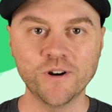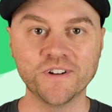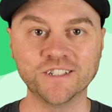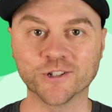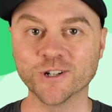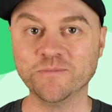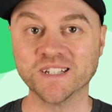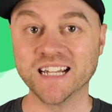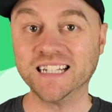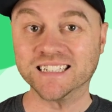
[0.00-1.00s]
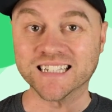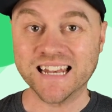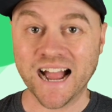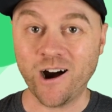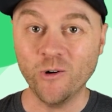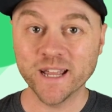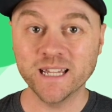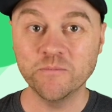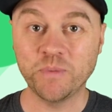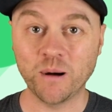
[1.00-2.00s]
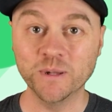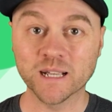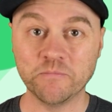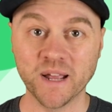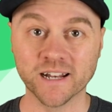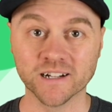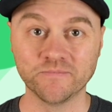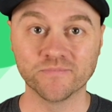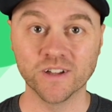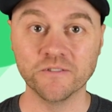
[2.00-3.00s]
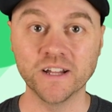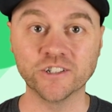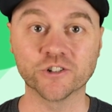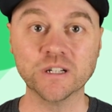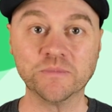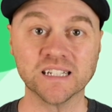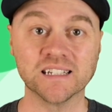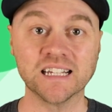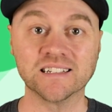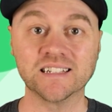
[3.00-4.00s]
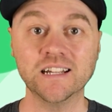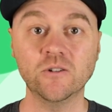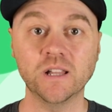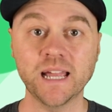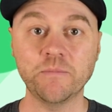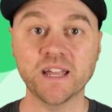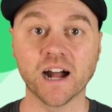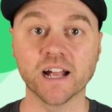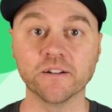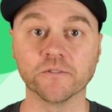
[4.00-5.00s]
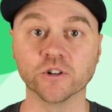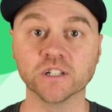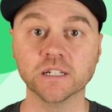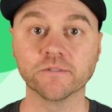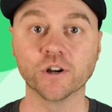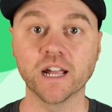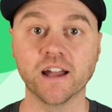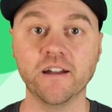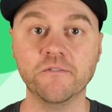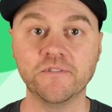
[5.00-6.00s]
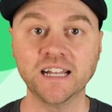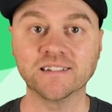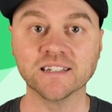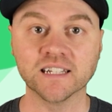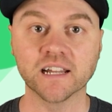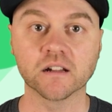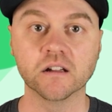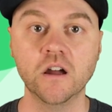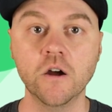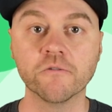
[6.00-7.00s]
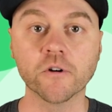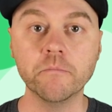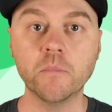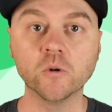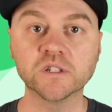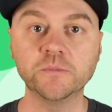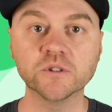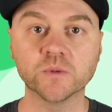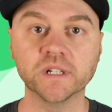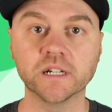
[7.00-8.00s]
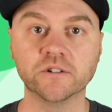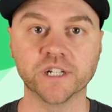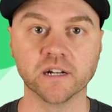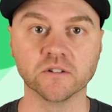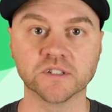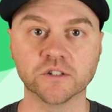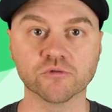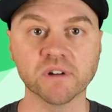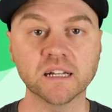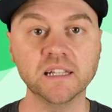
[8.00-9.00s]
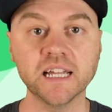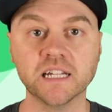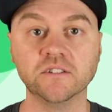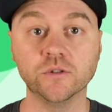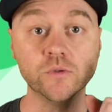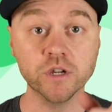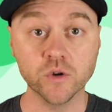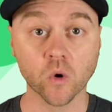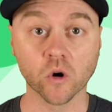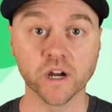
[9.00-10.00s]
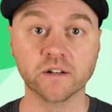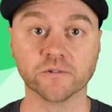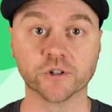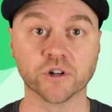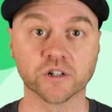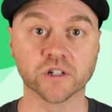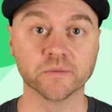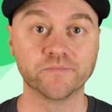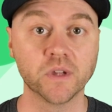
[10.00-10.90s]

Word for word: Event Streams is now in public beta. Event Streams is a single API for delivering event data from multiple Twilio channels directly into your infrastructure.